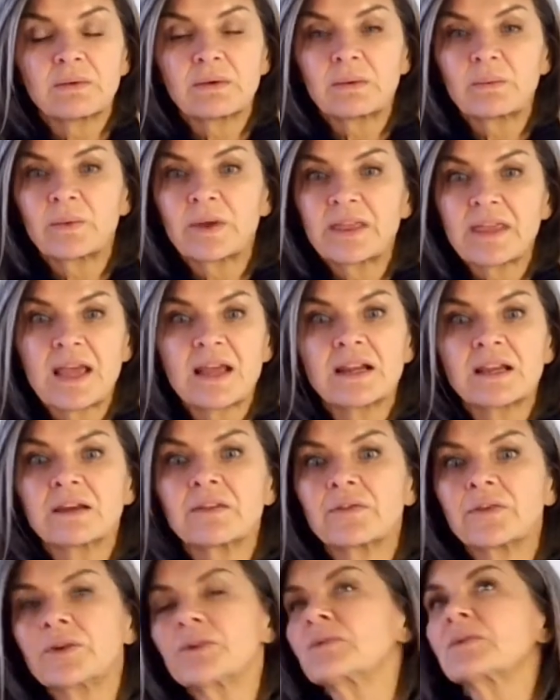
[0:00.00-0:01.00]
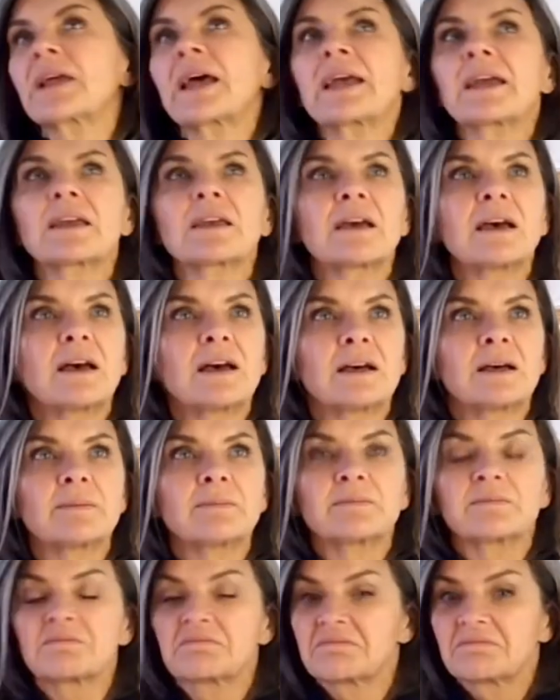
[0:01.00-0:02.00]
any of you, like,
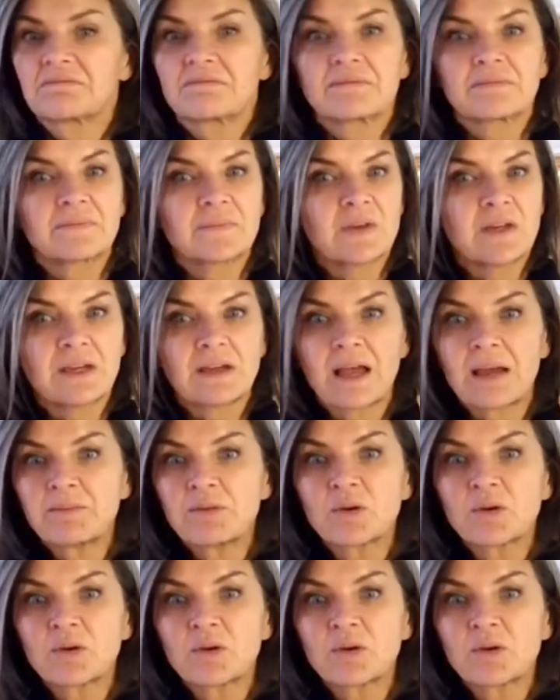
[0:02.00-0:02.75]
I'm